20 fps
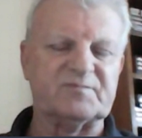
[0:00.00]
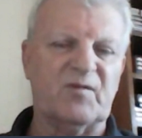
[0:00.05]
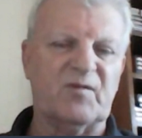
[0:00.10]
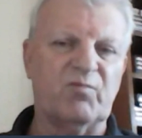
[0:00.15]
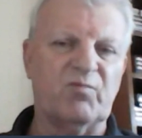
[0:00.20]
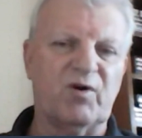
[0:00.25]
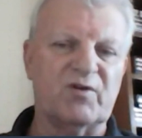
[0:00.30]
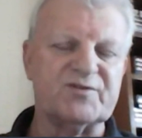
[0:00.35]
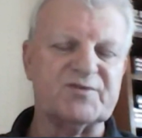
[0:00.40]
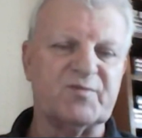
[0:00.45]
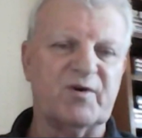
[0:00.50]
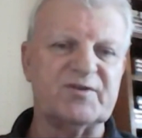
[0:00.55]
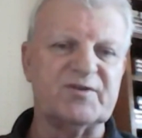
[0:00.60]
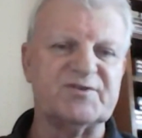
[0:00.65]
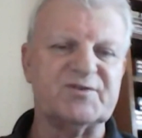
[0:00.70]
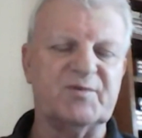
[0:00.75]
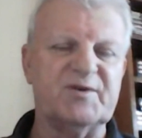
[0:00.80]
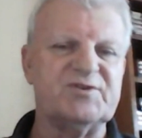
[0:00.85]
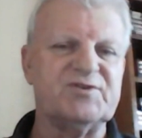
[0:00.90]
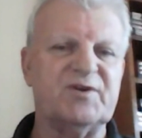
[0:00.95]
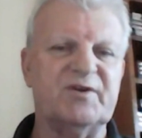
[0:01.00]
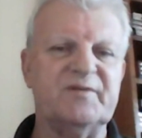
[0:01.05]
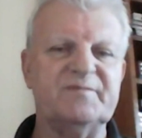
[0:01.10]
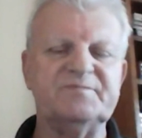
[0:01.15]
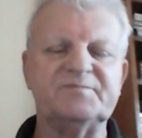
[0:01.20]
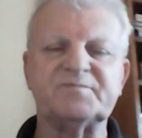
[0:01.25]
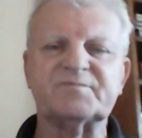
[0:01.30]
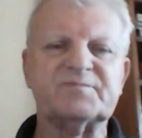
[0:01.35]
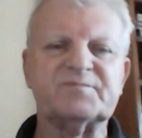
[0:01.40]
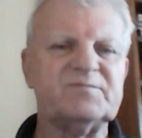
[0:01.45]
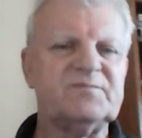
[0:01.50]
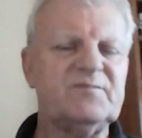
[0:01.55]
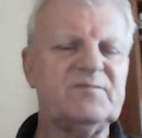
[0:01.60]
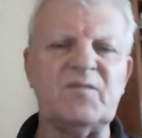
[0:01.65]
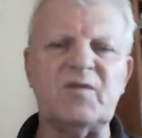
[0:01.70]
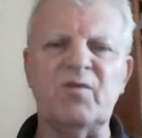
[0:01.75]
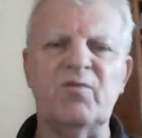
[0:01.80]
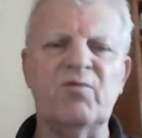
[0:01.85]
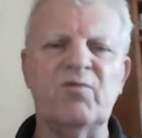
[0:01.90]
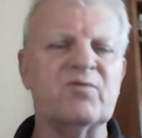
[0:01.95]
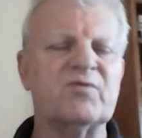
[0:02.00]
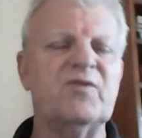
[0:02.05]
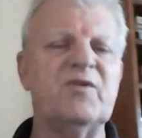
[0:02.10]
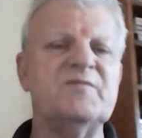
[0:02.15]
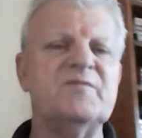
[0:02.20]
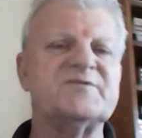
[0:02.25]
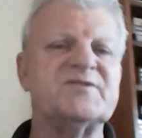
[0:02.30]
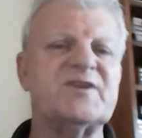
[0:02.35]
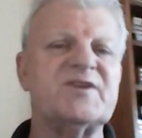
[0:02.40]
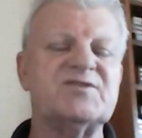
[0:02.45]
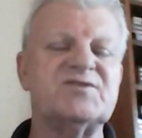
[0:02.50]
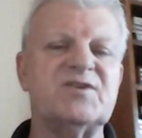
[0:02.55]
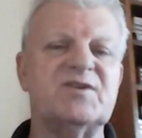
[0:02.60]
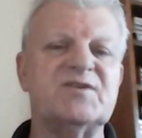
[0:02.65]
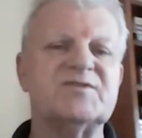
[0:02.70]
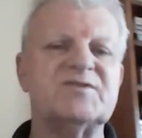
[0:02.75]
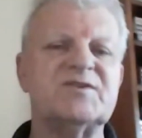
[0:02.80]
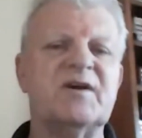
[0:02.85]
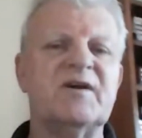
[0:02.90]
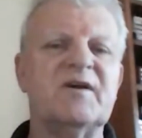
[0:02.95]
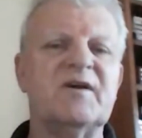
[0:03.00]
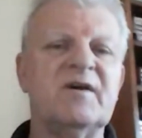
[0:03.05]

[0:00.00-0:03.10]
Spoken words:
one-to-one tuition or group sessions.